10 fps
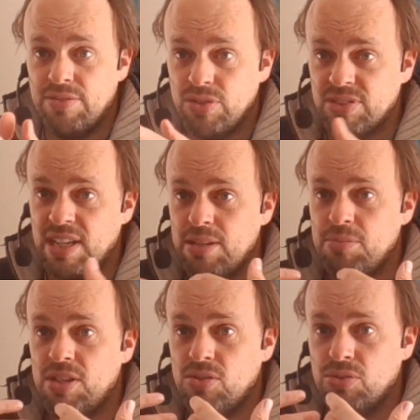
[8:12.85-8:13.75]
If you're telling
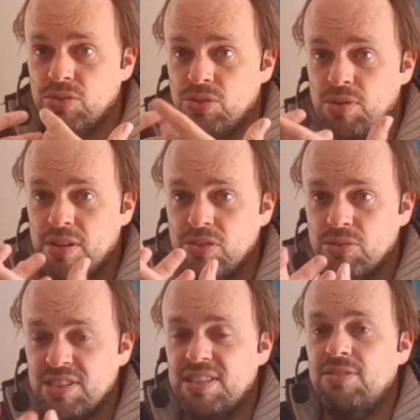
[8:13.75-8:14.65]
me
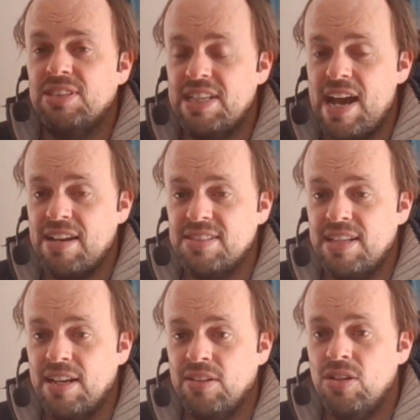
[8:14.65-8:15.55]
you're skilled in
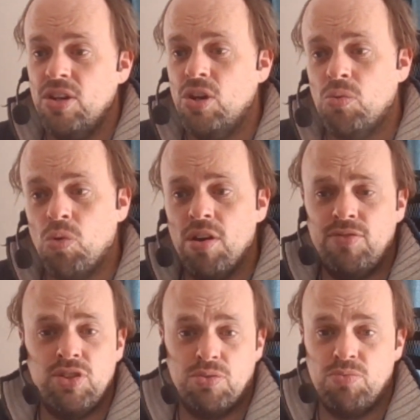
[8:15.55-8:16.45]
Excel, what
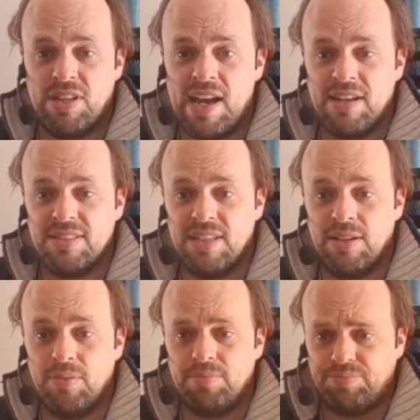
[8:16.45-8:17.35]
have you done with Excel?